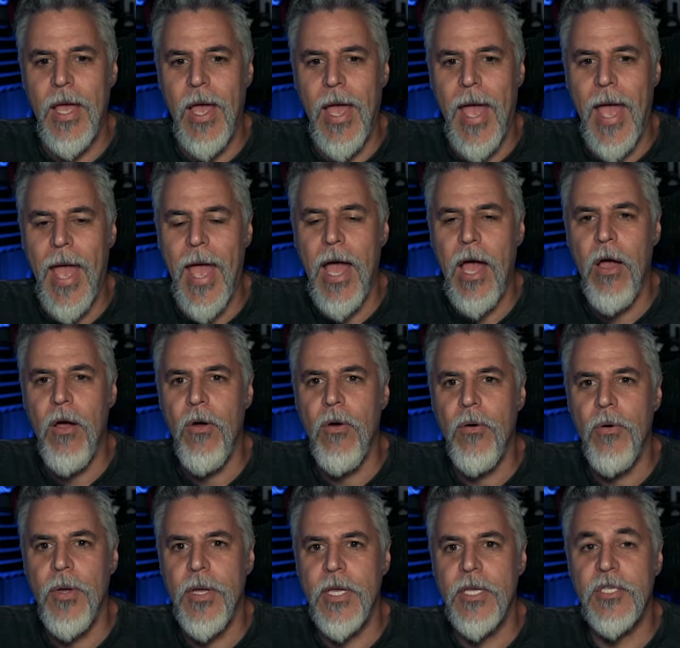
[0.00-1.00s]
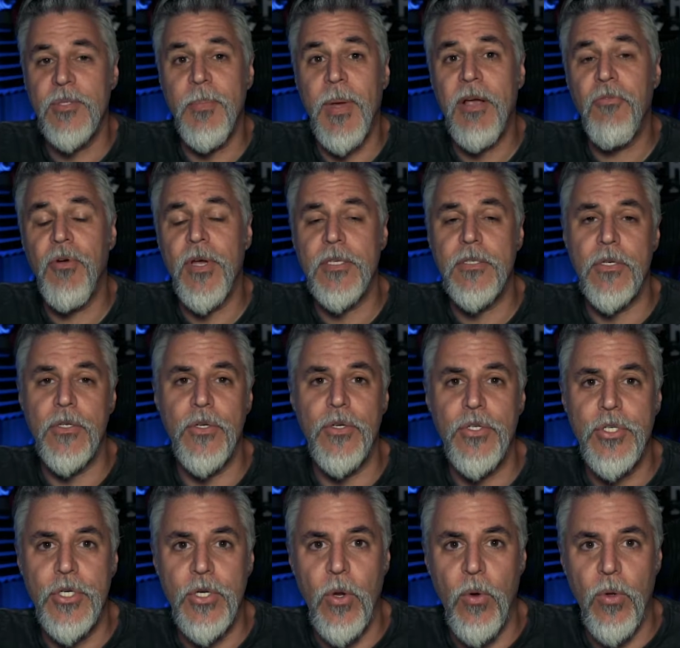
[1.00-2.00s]
how is my
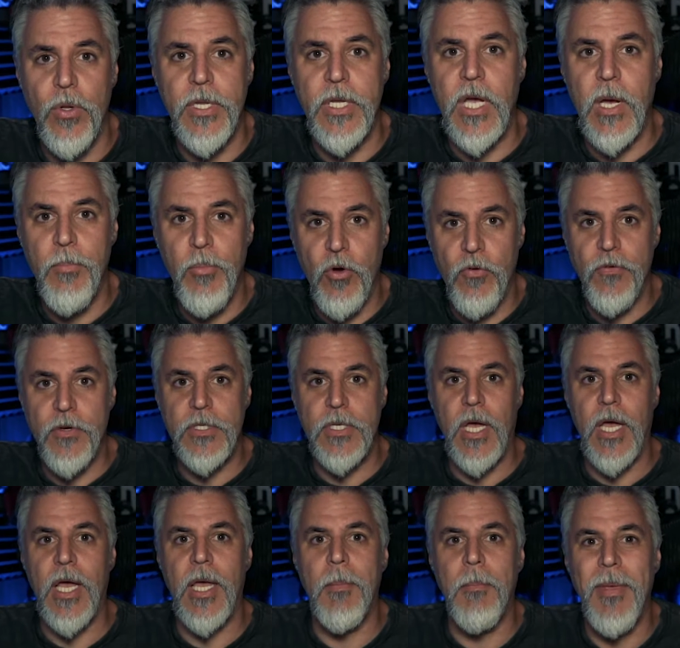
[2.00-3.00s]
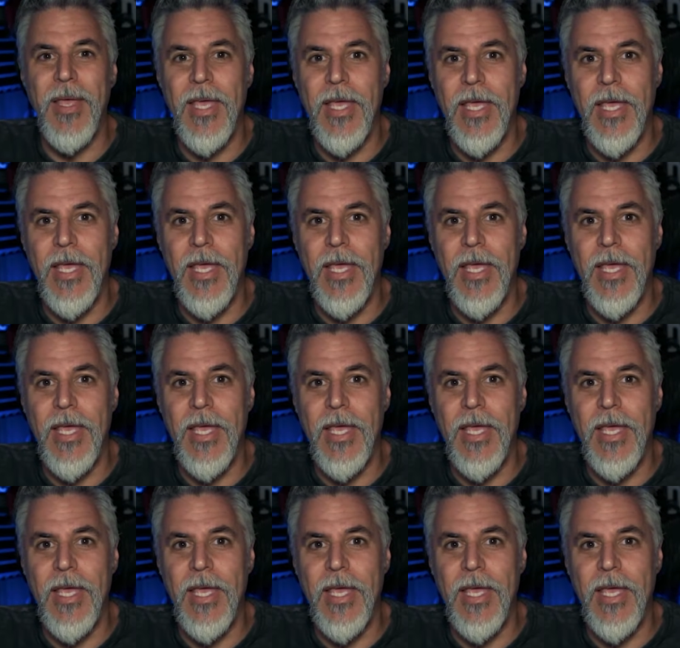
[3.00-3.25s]
resolution holding up over time?